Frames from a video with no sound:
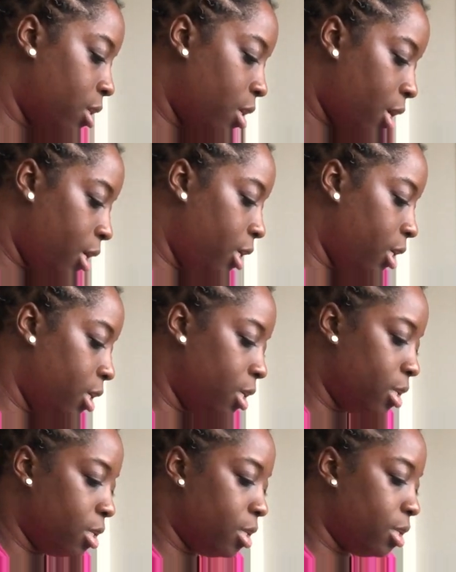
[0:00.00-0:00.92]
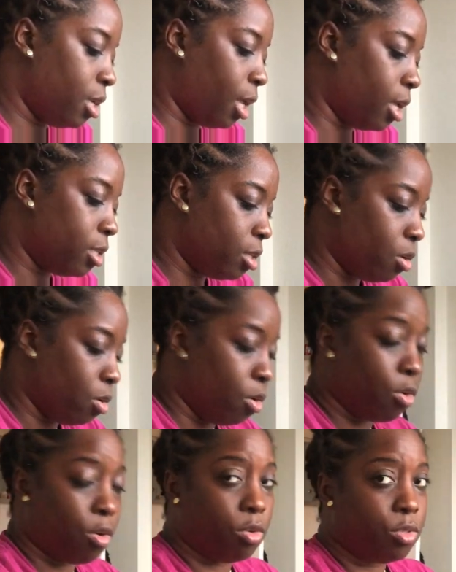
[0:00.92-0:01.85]
I need, to go
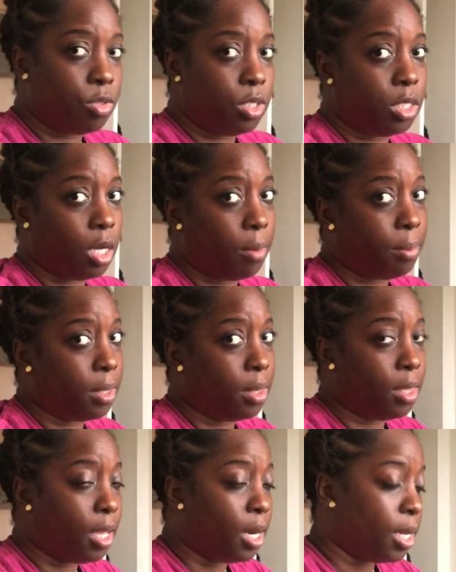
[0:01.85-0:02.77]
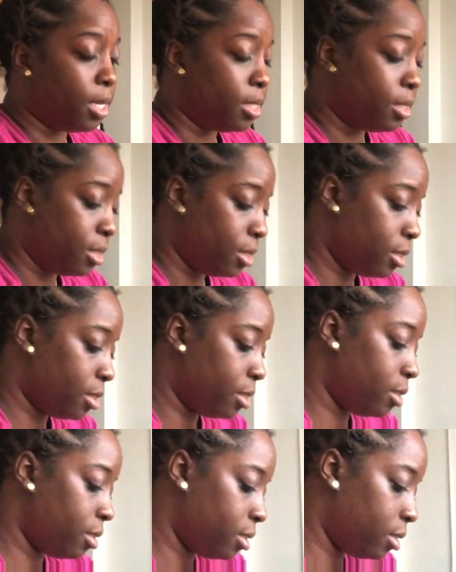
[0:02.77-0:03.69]
grocery shopping, deadass.
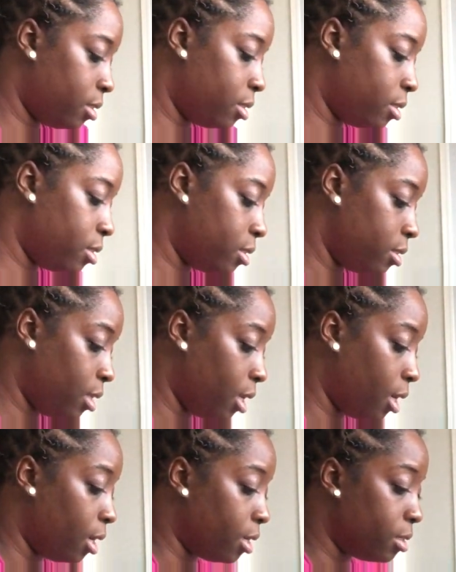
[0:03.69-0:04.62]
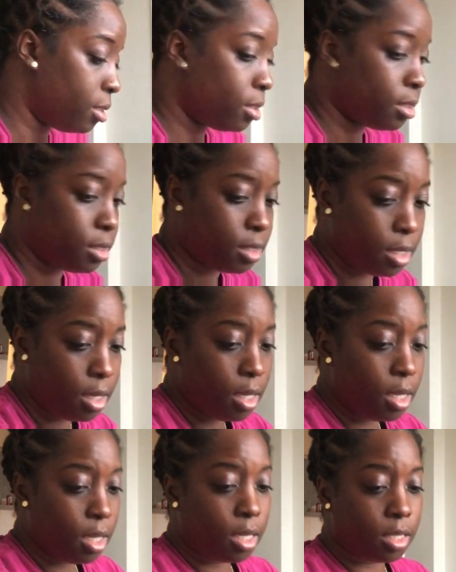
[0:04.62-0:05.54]
Deadass.
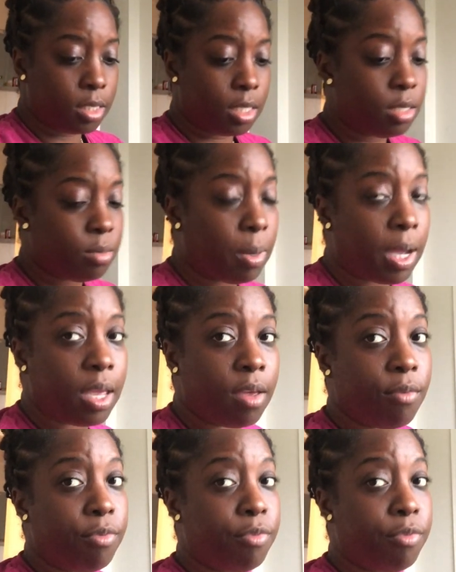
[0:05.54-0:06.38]
Because this buying